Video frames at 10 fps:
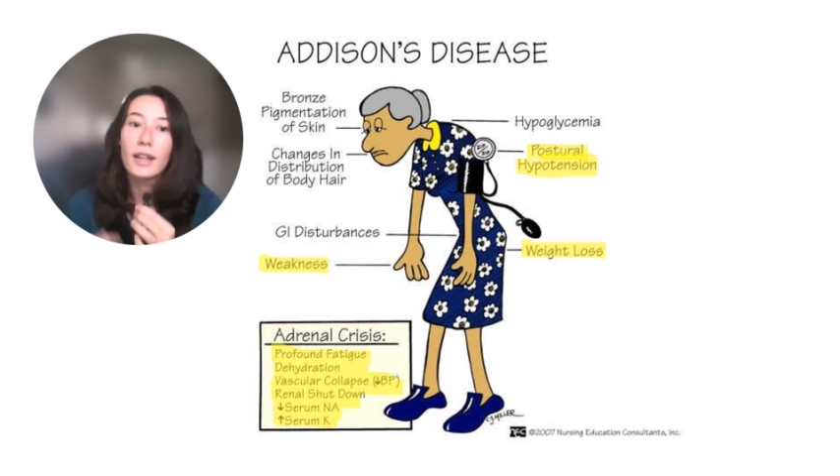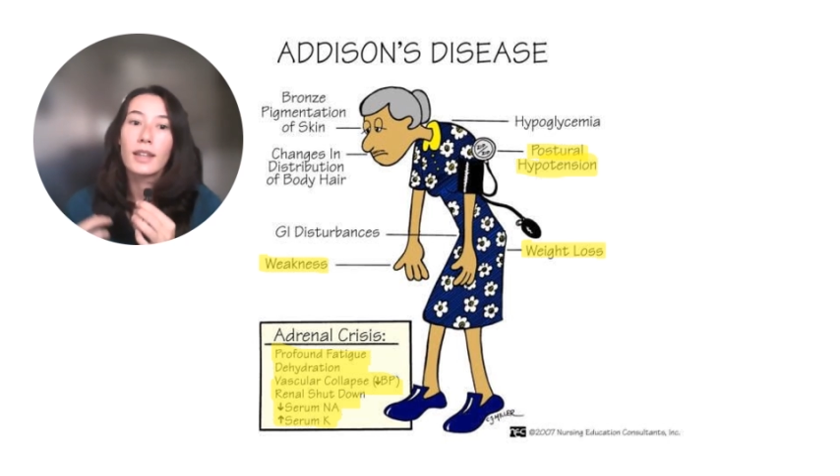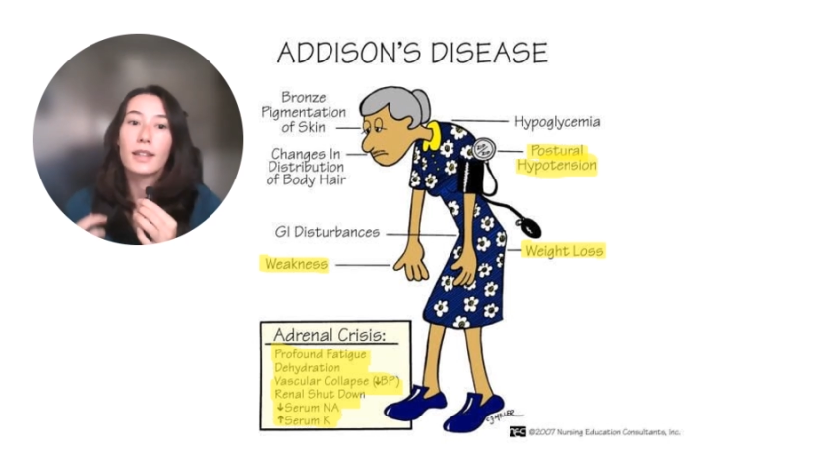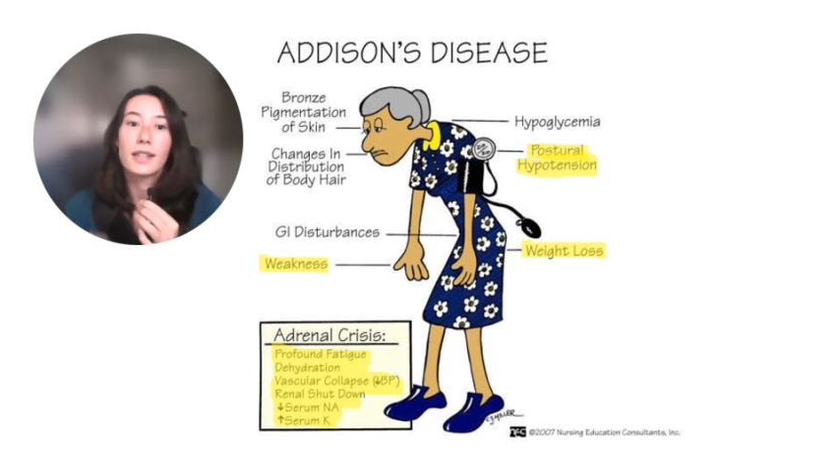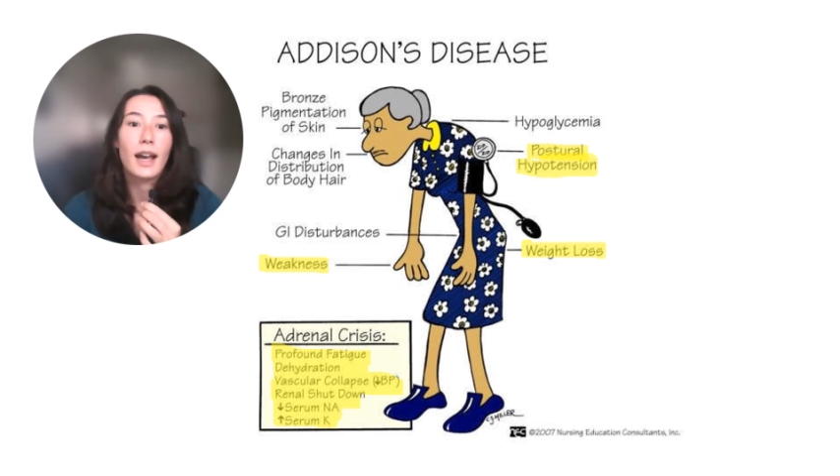
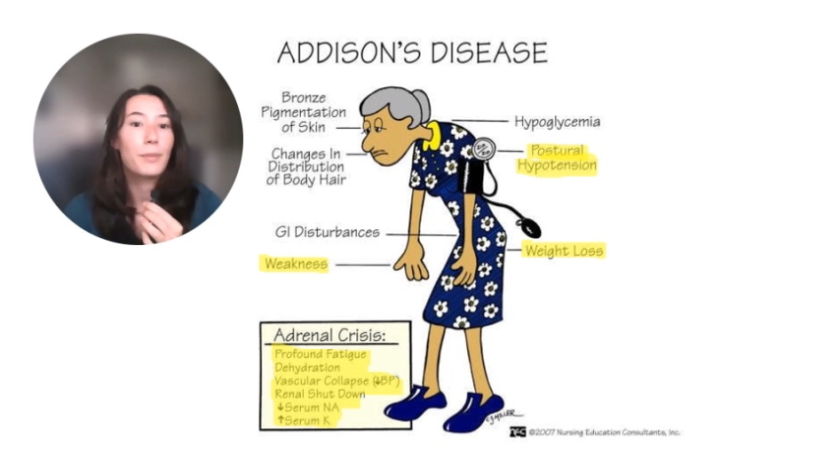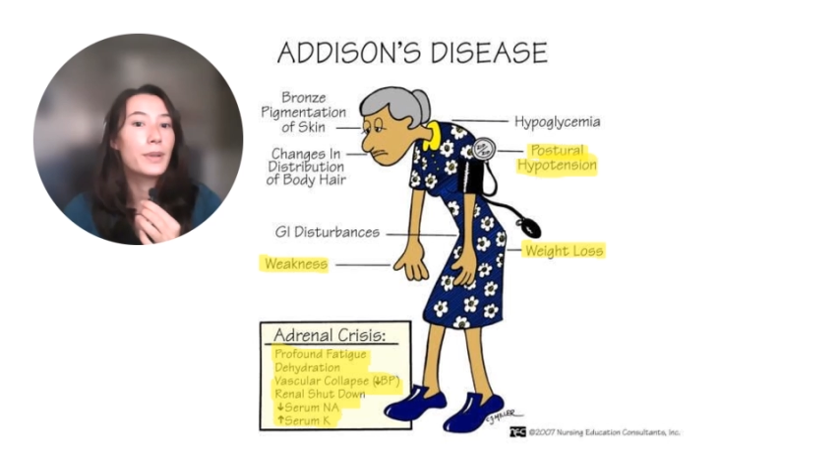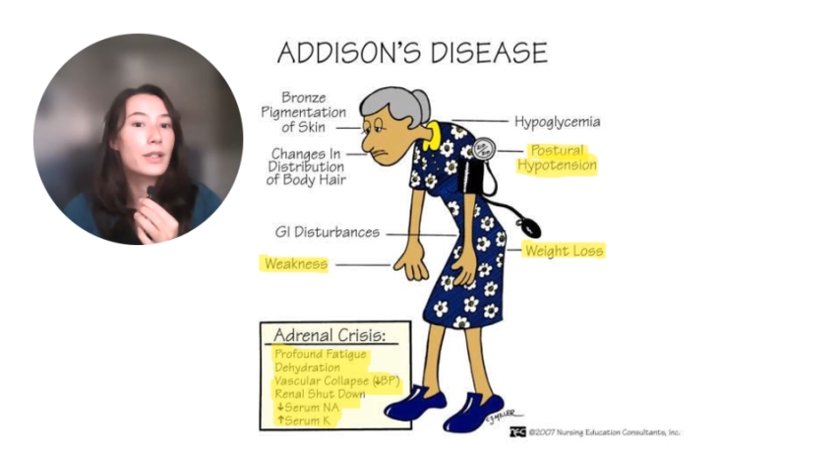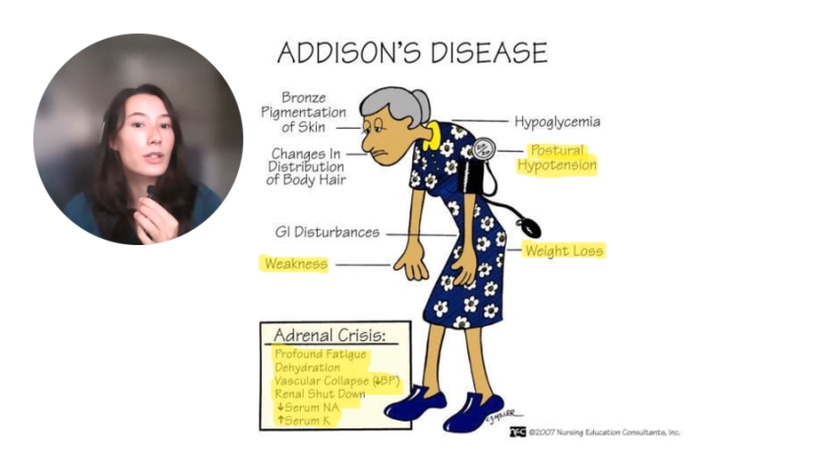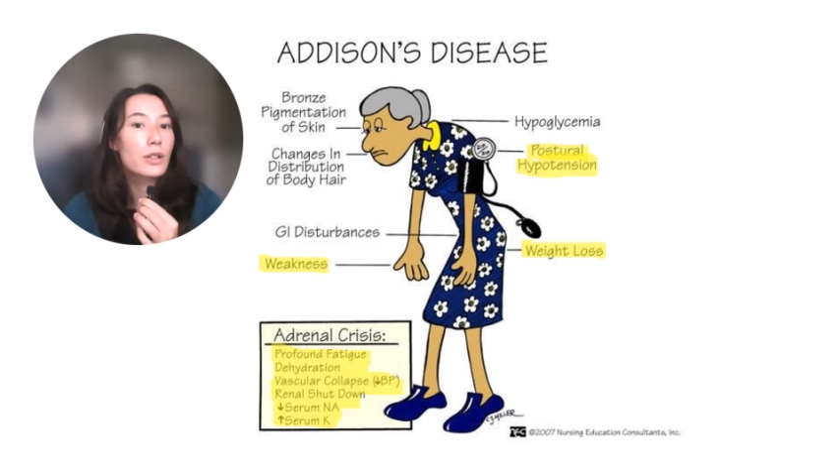This
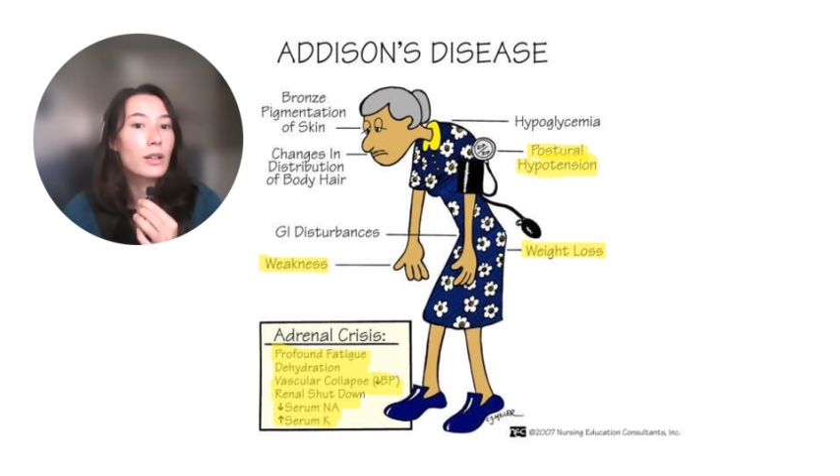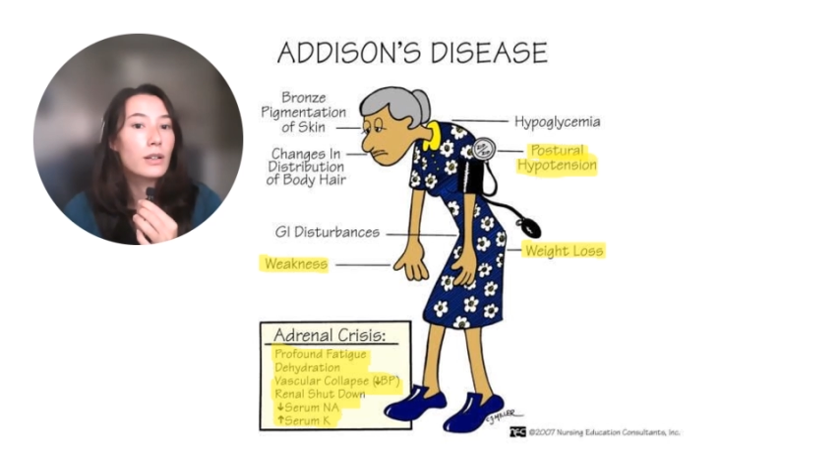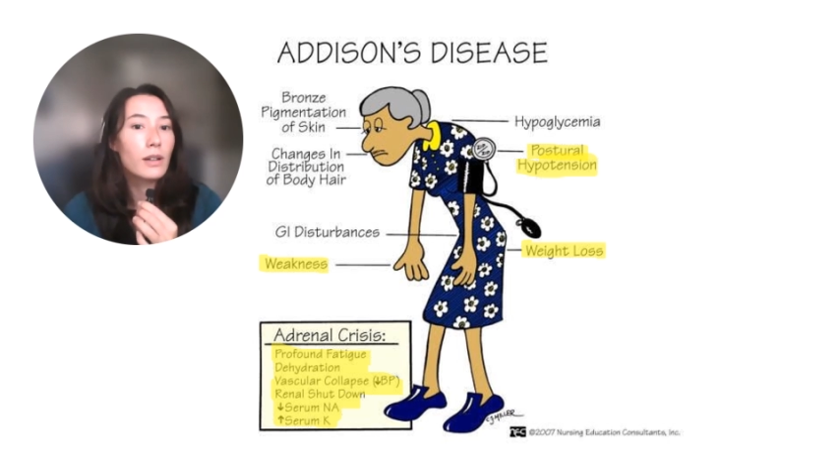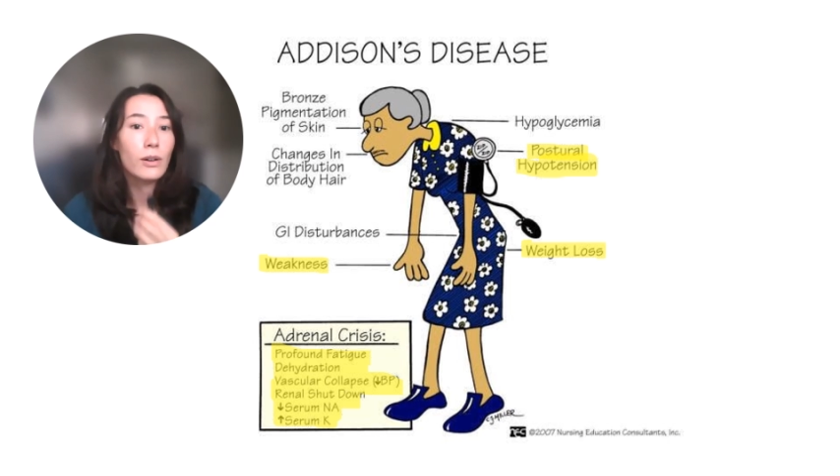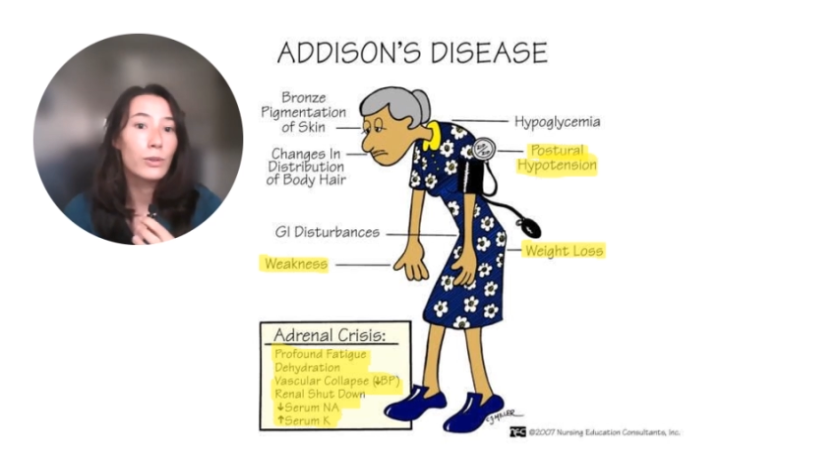happens
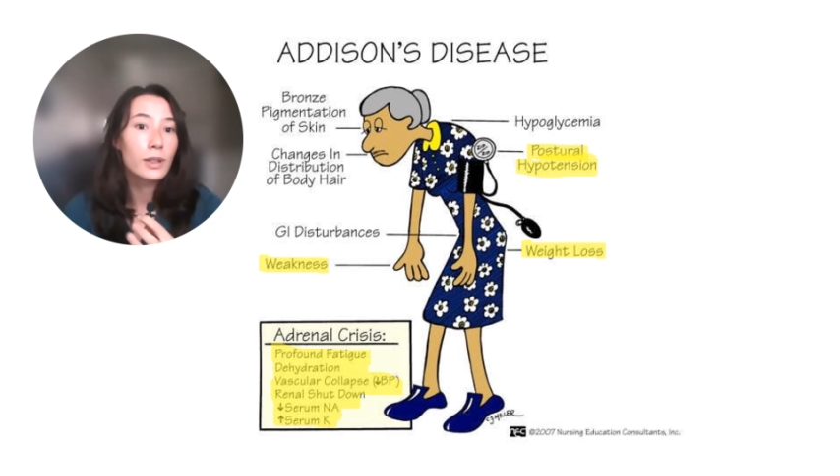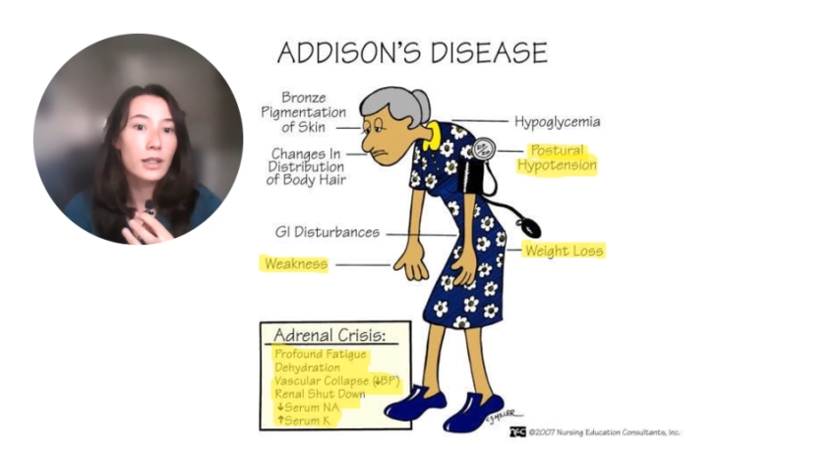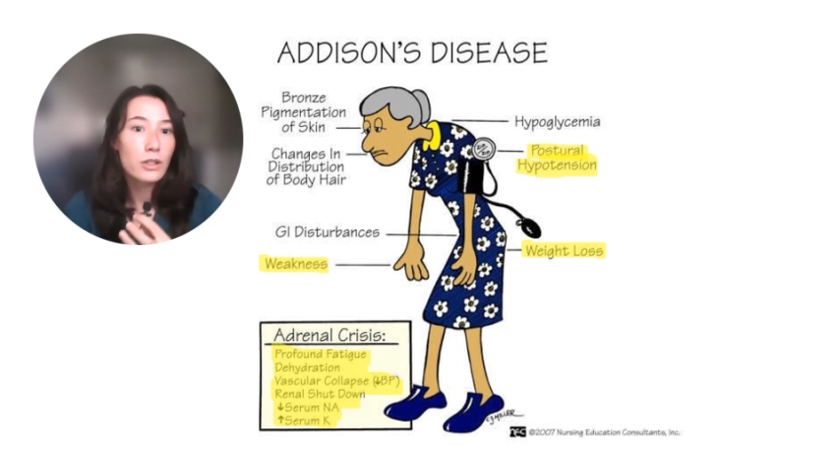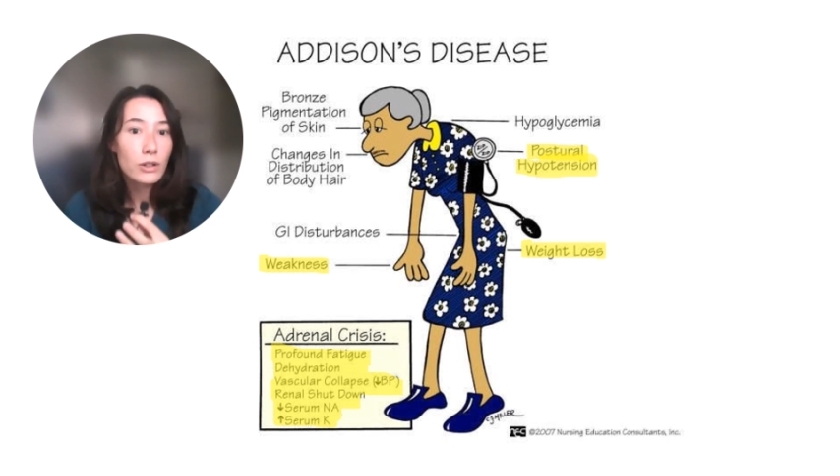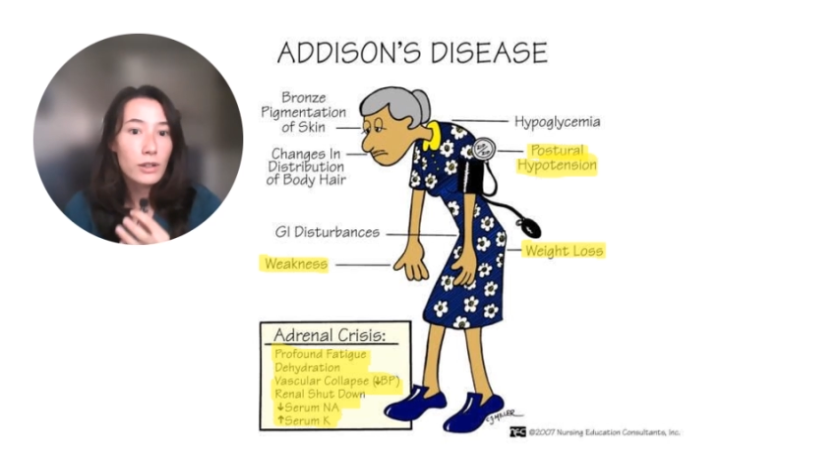not only in
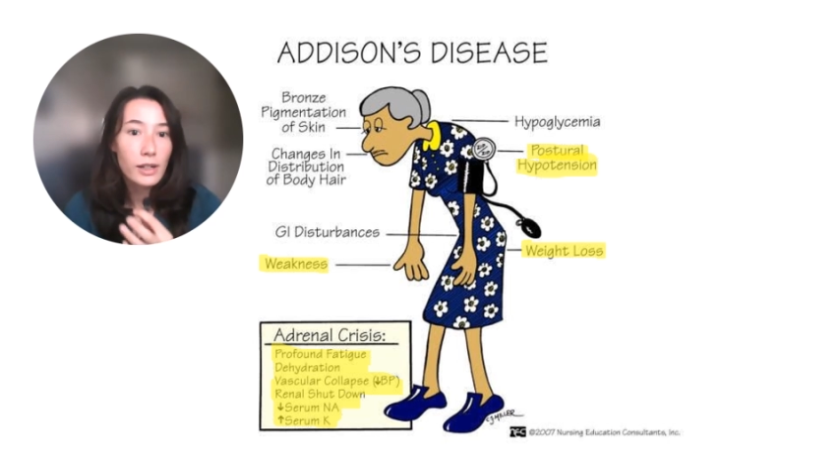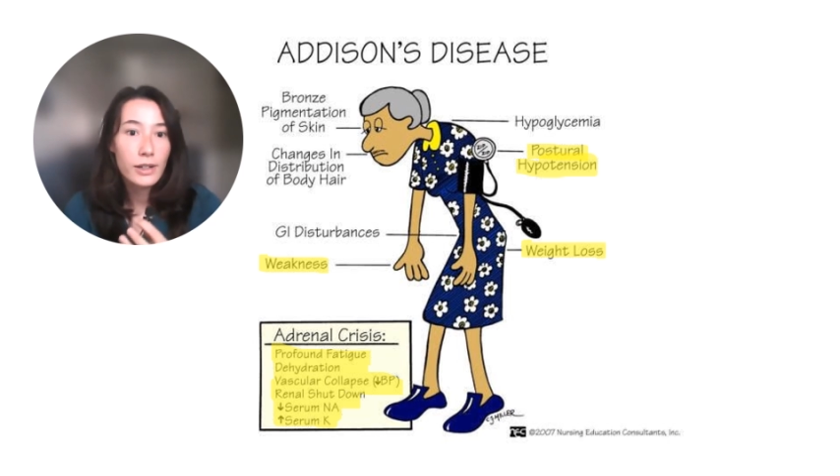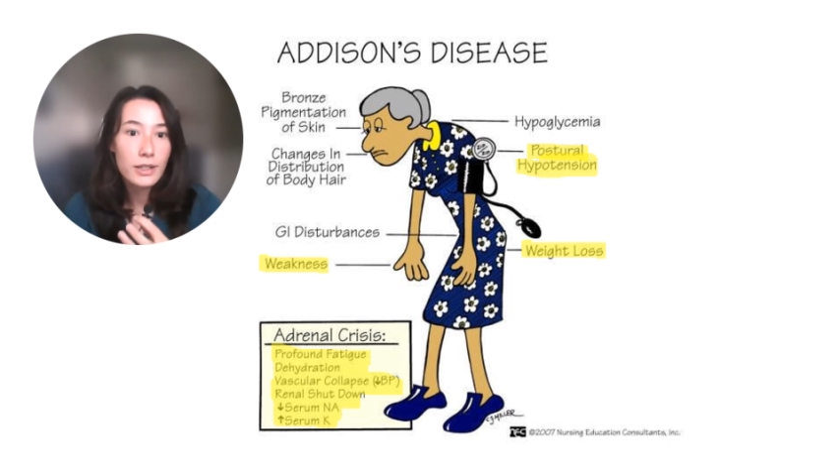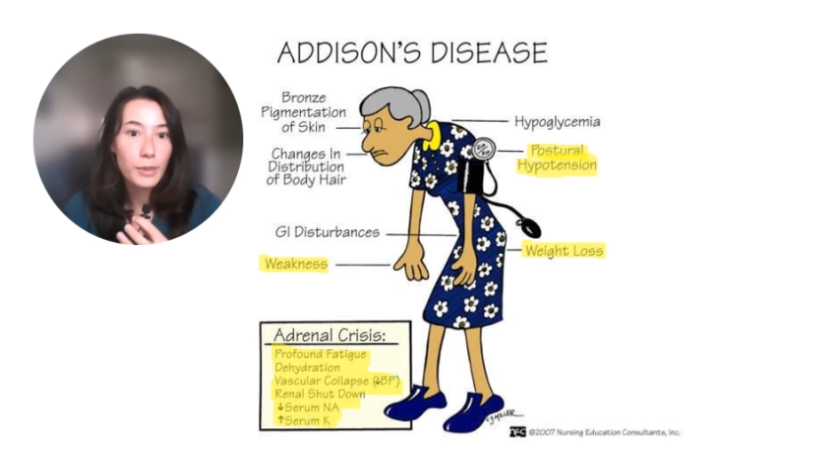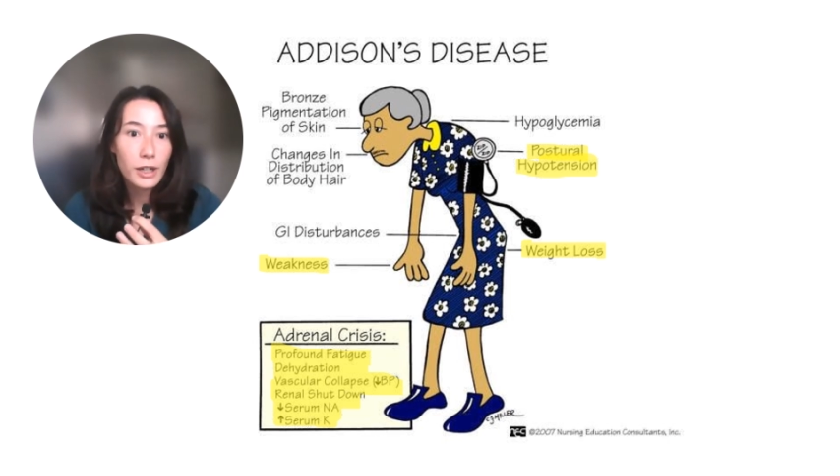certain areas
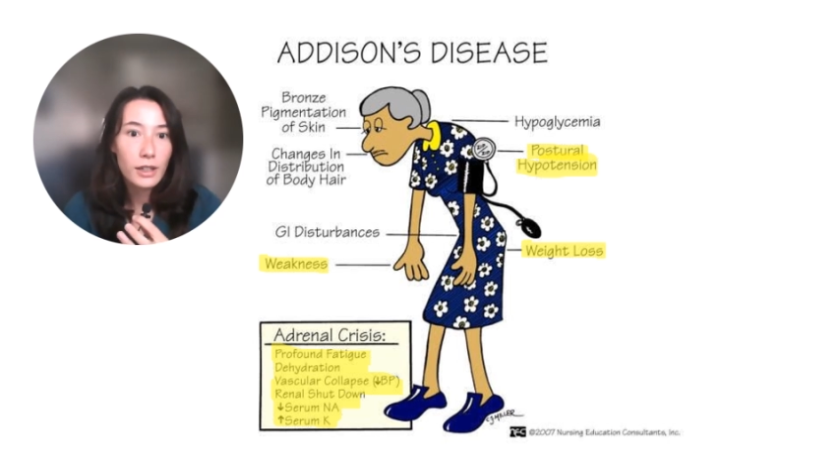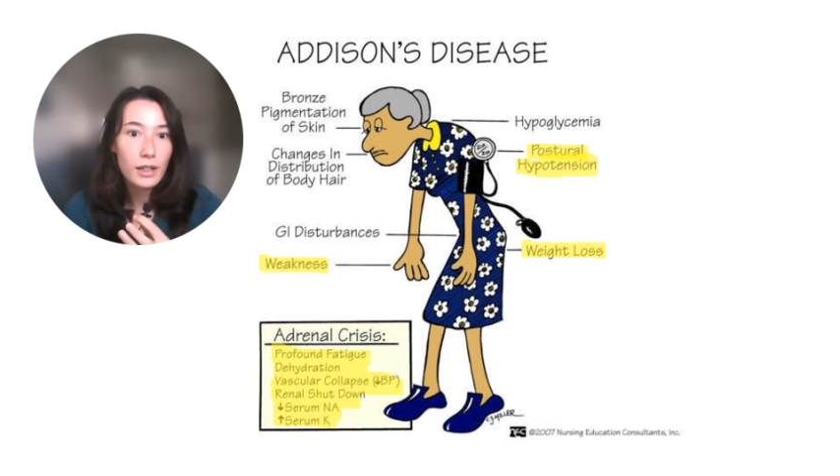of the body,